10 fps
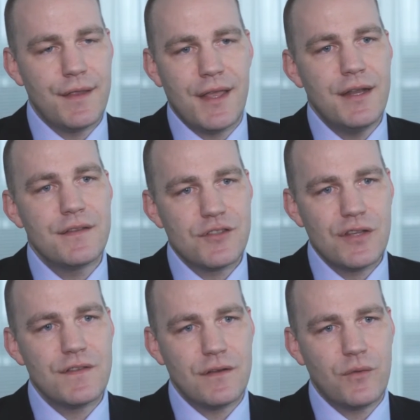And then it's
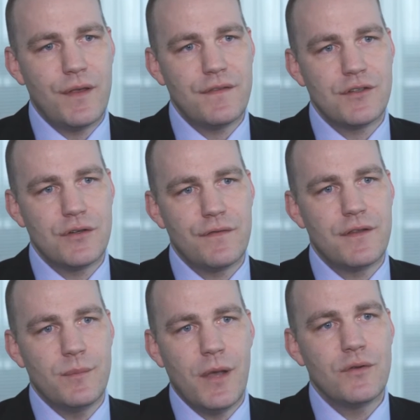just a question of
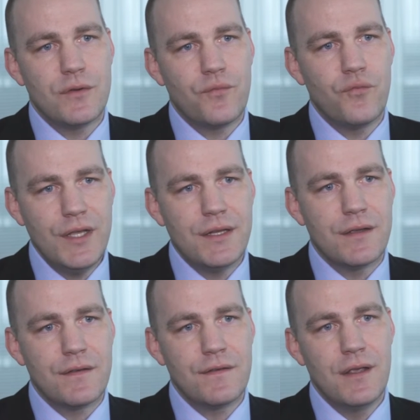the amount of
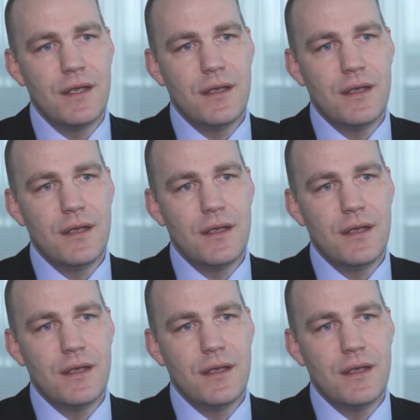readers